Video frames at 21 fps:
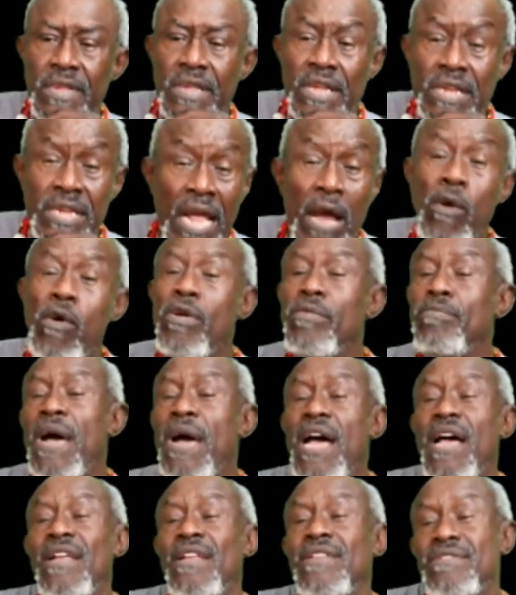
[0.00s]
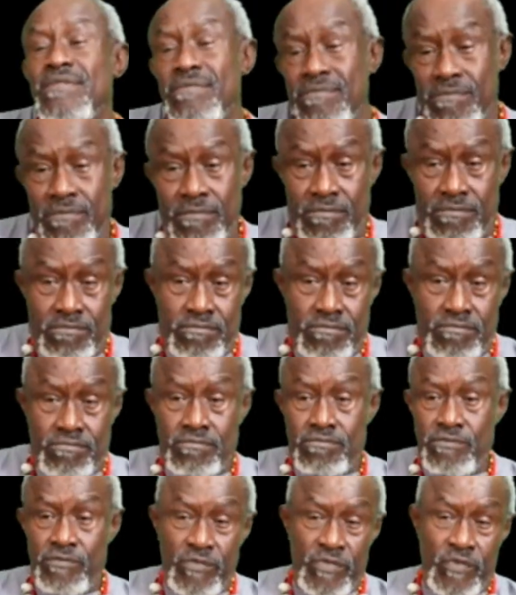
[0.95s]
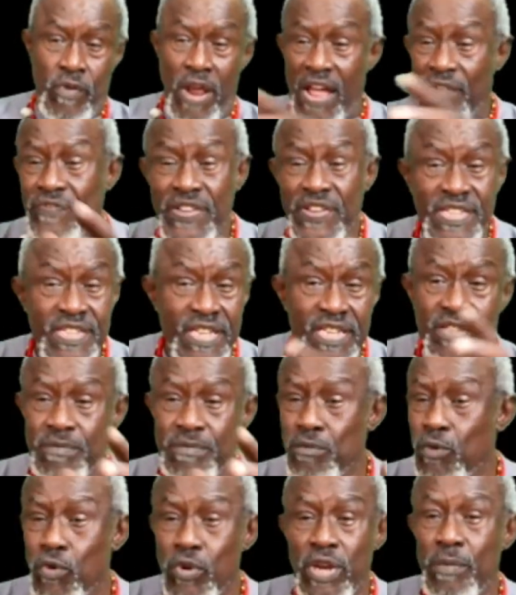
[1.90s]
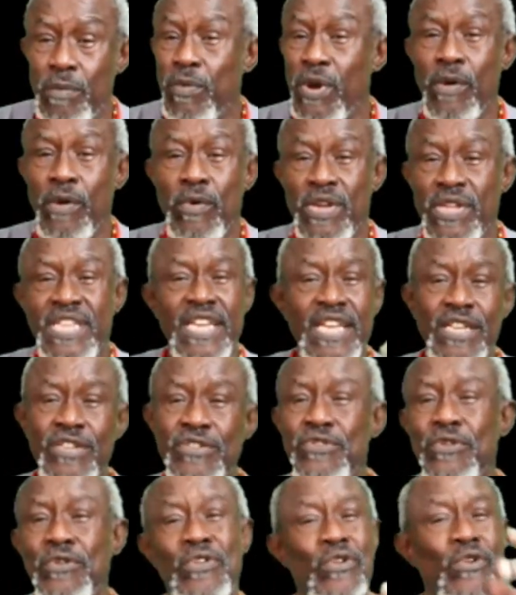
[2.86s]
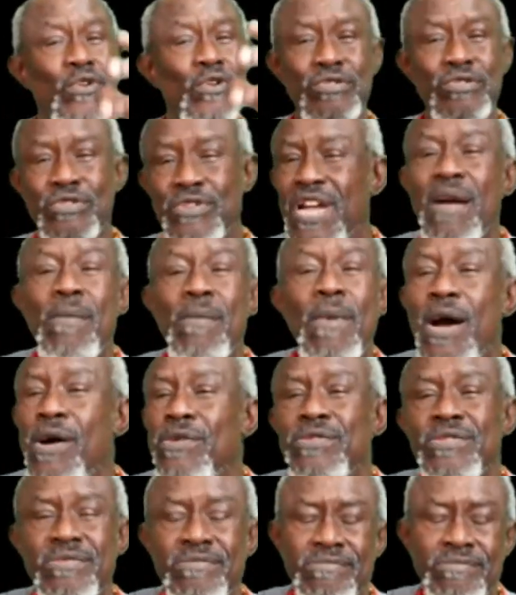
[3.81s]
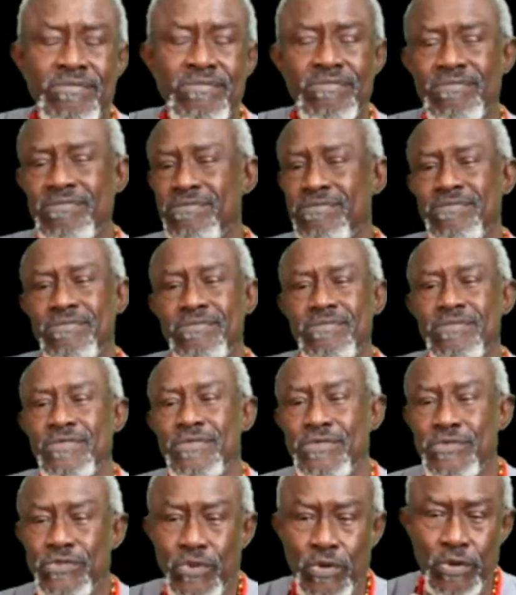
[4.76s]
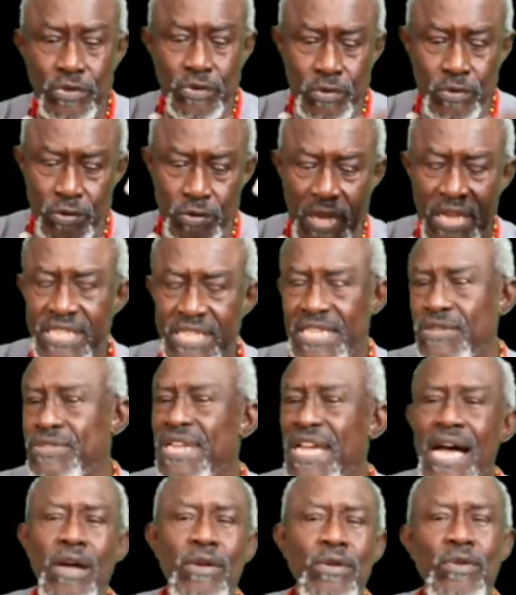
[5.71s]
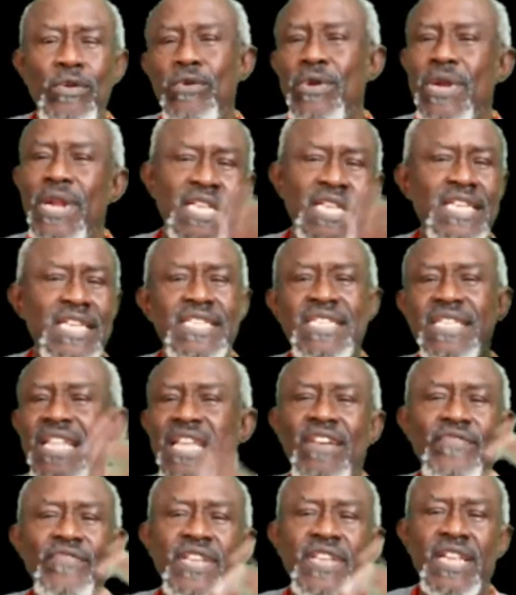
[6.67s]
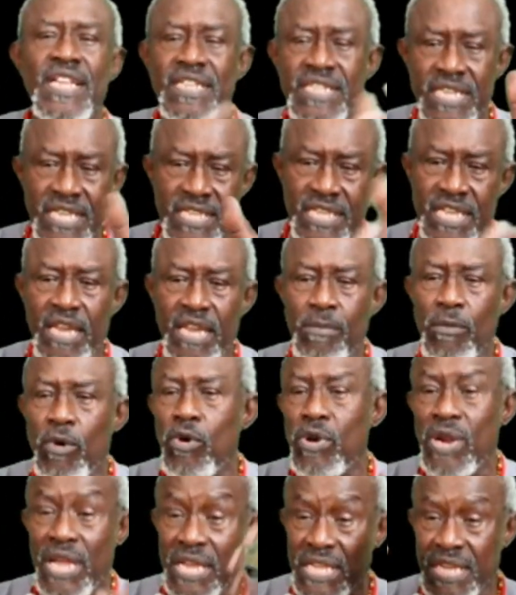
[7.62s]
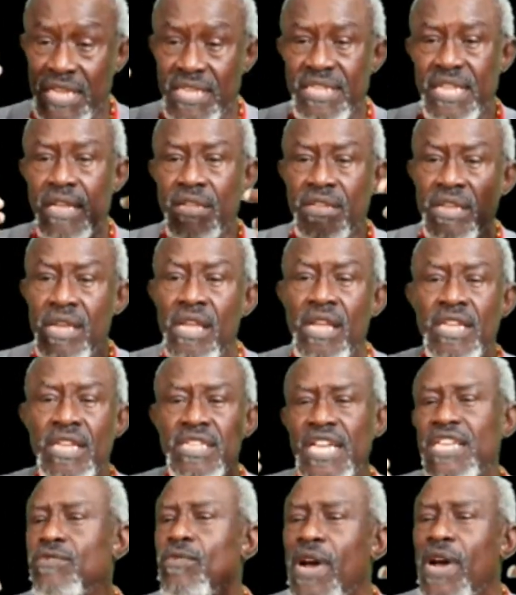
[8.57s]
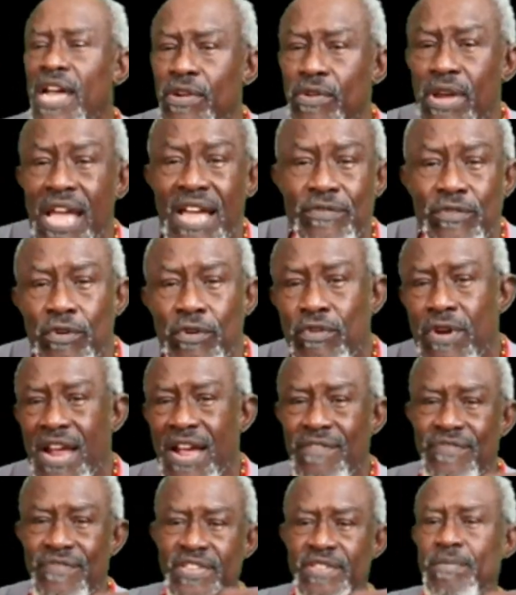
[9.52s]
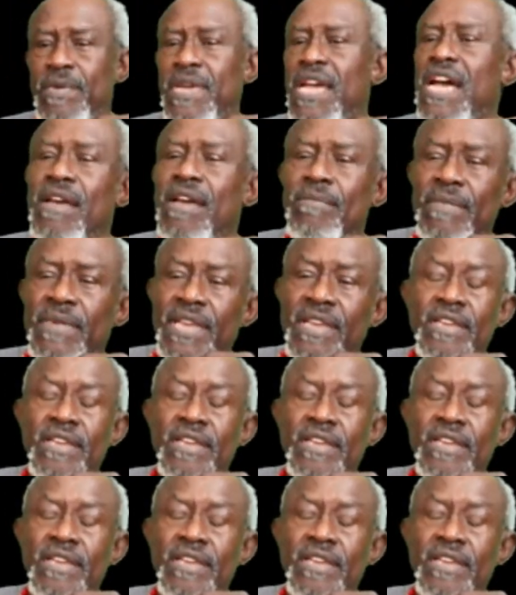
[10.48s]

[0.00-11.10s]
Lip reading: That was my graphics this morning, but it was taking so long to come out. The download, I just left it and just came on like this. That's why I don't have no graphics behind me.